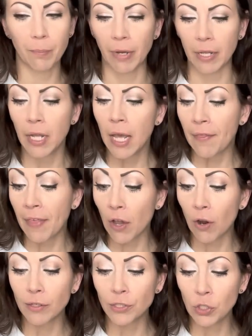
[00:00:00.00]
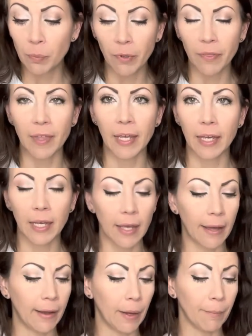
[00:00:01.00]
But they are super thick,
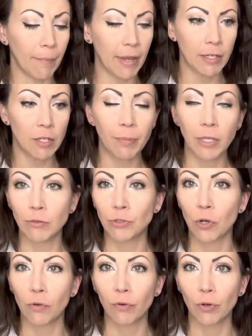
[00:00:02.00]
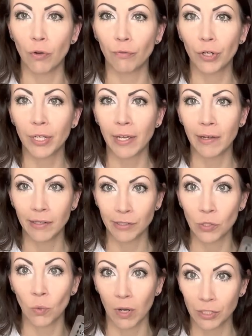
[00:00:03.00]
made to be used over and over again,
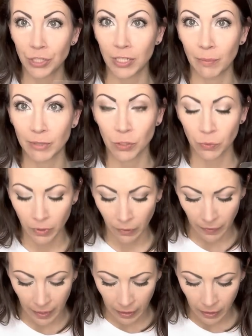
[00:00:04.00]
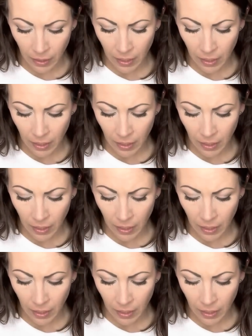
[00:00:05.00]
so washing them is a real thing.